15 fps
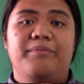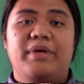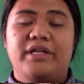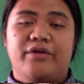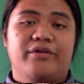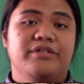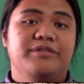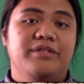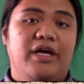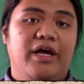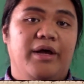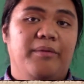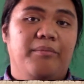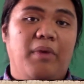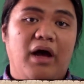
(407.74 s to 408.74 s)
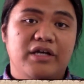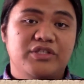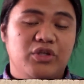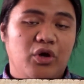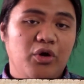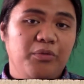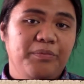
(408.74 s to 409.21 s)
Pandora's
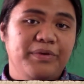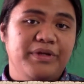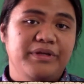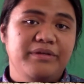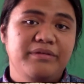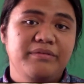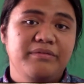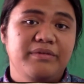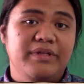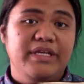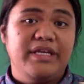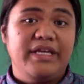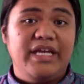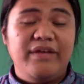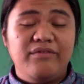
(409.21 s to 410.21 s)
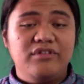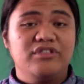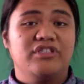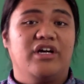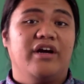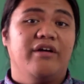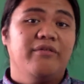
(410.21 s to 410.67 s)
Box Open, the Evil
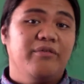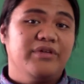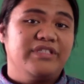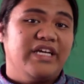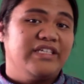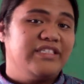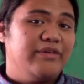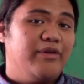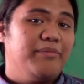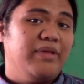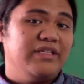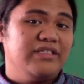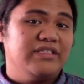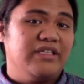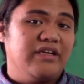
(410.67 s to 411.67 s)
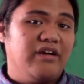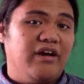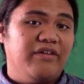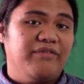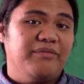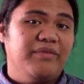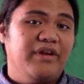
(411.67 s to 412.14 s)
Jar, which actually replaces a
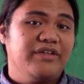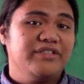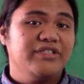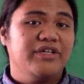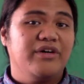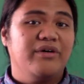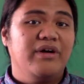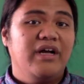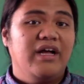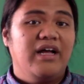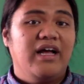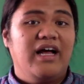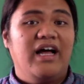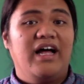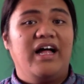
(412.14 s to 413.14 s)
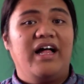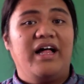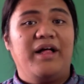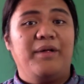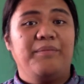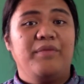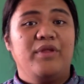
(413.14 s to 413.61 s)
card from there. So
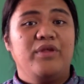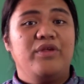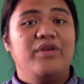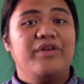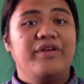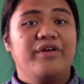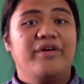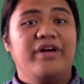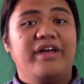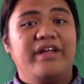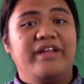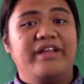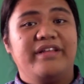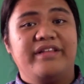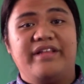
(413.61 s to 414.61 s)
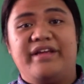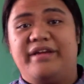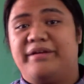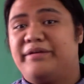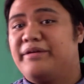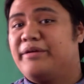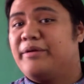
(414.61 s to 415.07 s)
you can go ahead and
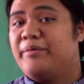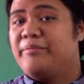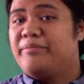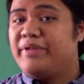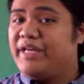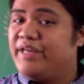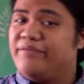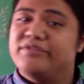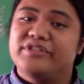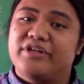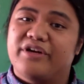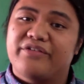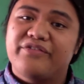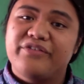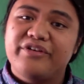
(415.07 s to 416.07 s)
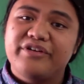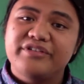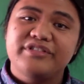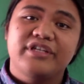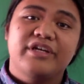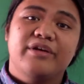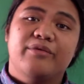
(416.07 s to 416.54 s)
play Evil Jar
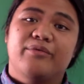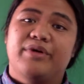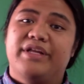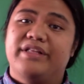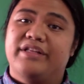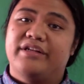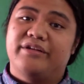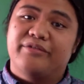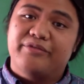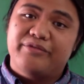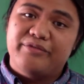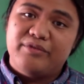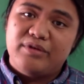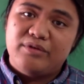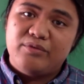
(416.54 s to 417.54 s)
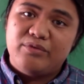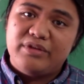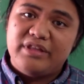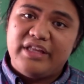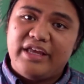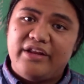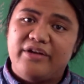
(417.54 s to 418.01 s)
first, wait a little
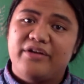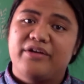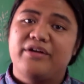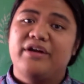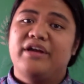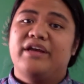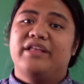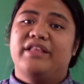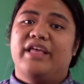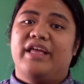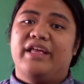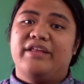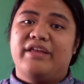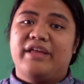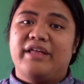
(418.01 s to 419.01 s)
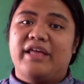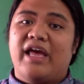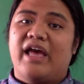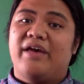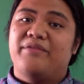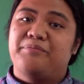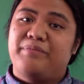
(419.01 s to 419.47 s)
later, then you can
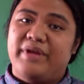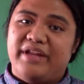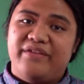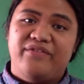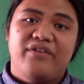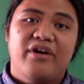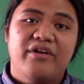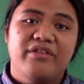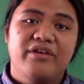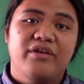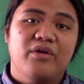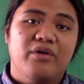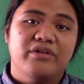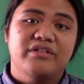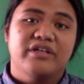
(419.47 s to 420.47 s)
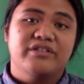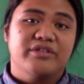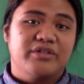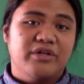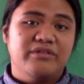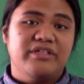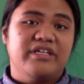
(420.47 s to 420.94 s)
have Penny Farthing or Dr.
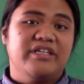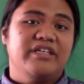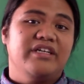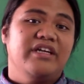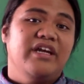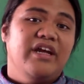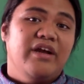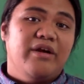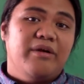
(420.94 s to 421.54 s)
Golducky